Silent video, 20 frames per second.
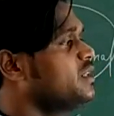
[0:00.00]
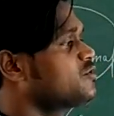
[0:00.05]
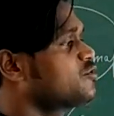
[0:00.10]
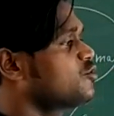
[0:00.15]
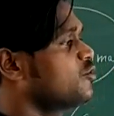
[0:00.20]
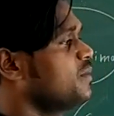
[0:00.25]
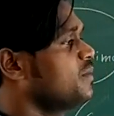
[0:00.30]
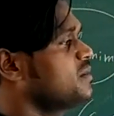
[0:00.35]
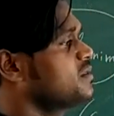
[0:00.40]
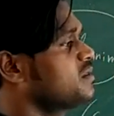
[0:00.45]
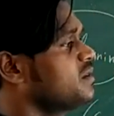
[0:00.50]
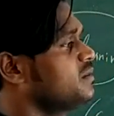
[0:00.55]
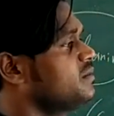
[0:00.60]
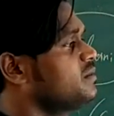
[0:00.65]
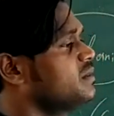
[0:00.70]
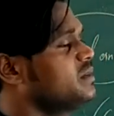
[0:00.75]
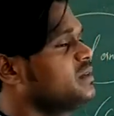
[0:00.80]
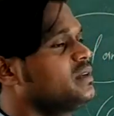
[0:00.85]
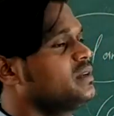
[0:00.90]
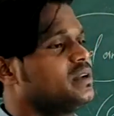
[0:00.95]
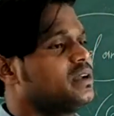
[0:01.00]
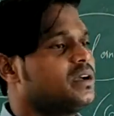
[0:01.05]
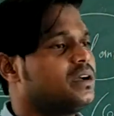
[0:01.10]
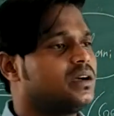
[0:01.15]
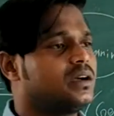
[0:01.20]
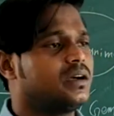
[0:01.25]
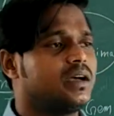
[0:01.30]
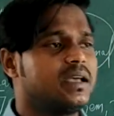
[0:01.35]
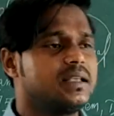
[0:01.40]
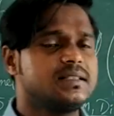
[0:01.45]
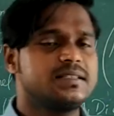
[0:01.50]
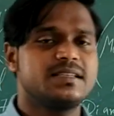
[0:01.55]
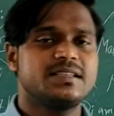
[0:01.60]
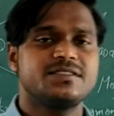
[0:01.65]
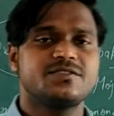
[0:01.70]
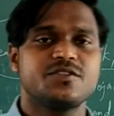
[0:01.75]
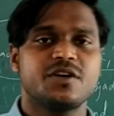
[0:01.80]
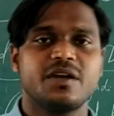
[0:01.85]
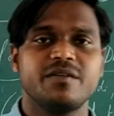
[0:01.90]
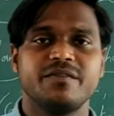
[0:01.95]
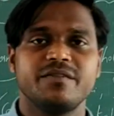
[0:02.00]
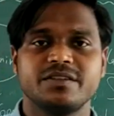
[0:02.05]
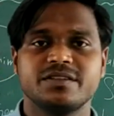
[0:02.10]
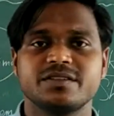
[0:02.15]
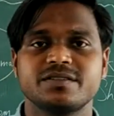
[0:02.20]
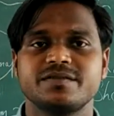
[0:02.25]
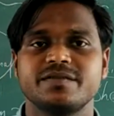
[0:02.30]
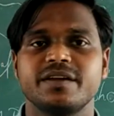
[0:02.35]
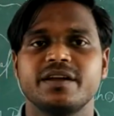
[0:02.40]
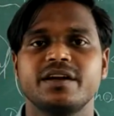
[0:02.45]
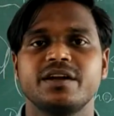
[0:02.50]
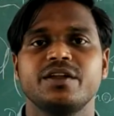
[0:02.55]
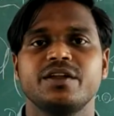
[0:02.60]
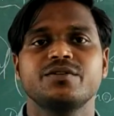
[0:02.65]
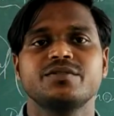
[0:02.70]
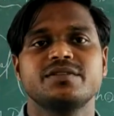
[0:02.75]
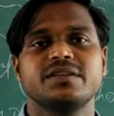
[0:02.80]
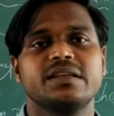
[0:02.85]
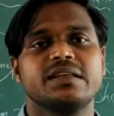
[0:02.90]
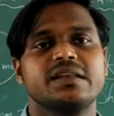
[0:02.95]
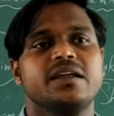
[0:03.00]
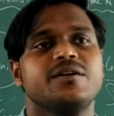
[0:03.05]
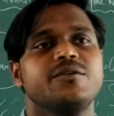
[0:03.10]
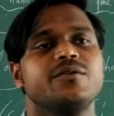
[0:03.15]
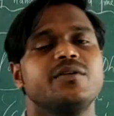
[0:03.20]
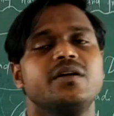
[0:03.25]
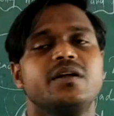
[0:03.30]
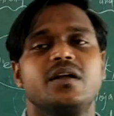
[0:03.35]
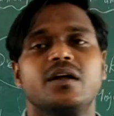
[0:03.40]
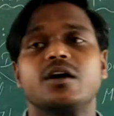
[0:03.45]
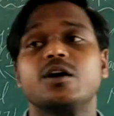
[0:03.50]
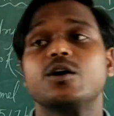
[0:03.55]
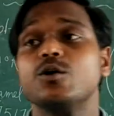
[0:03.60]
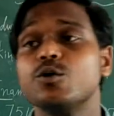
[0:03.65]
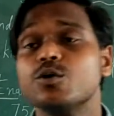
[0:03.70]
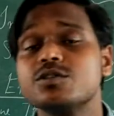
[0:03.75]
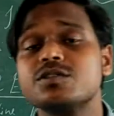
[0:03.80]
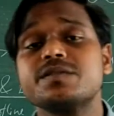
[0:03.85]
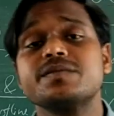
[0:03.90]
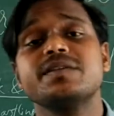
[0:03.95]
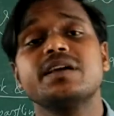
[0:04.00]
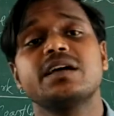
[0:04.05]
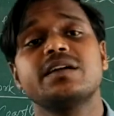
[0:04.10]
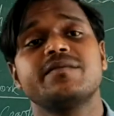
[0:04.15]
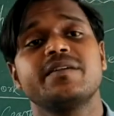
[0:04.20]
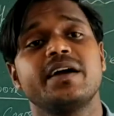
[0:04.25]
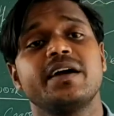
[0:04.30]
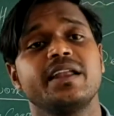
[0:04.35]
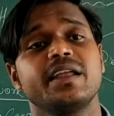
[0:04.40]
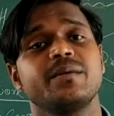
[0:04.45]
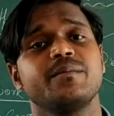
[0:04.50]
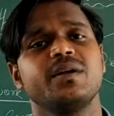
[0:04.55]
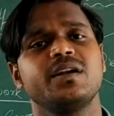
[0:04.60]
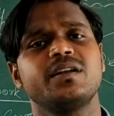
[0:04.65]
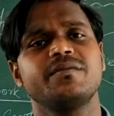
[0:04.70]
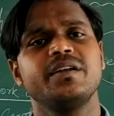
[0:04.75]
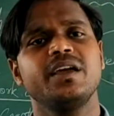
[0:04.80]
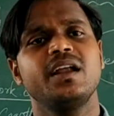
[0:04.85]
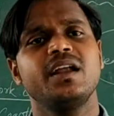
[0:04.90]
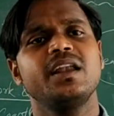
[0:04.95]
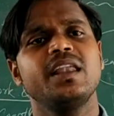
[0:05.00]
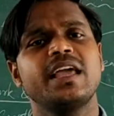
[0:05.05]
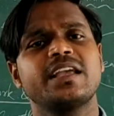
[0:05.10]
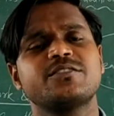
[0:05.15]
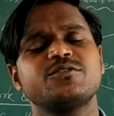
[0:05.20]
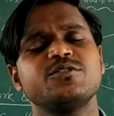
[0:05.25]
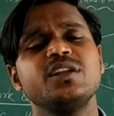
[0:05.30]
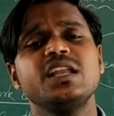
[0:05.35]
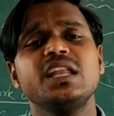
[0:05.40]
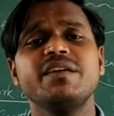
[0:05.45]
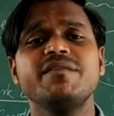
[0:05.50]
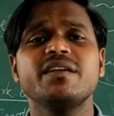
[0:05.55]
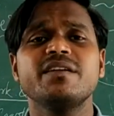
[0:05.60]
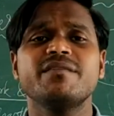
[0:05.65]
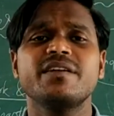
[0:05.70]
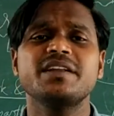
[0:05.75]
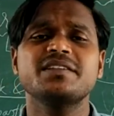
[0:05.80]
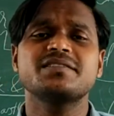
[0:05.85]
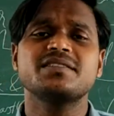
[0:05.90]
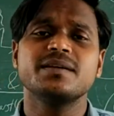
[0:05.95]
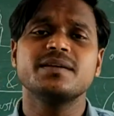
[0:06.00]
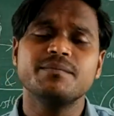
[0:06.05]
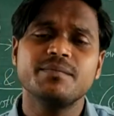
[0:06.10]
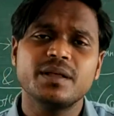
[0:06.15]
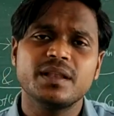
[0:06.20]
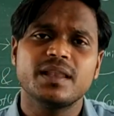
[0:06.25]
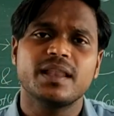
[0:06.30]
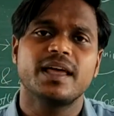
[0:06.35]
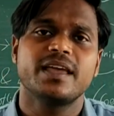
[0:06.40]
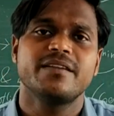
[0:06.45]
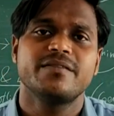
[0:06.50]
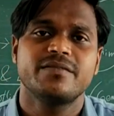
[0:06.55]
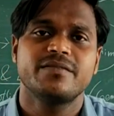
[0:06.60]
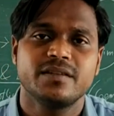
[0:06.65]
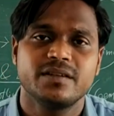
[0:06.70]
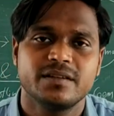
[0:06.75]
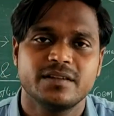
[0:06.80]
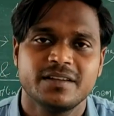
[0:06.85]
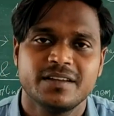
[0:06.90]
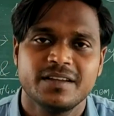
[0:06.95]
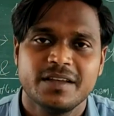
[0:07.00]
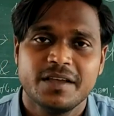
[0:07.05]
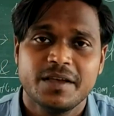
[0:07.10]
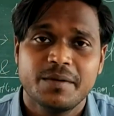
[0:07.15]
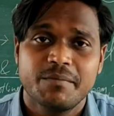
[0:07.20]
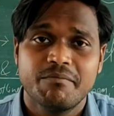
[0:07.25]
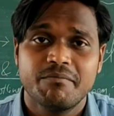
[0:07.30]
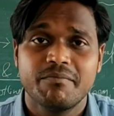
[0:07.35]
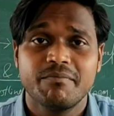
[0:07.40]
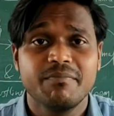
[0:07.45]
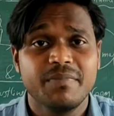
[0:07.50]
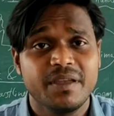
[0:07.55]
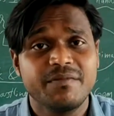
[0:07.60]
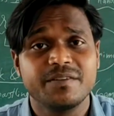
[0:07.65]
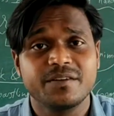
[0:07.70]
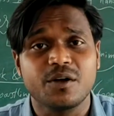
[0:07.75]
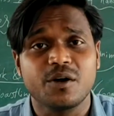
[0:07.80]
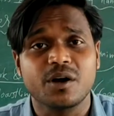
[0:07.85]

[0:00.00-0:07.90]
instruments of the ancient time, which is we are using now, clothes we are wearing, but we are actually living very simple life here. If you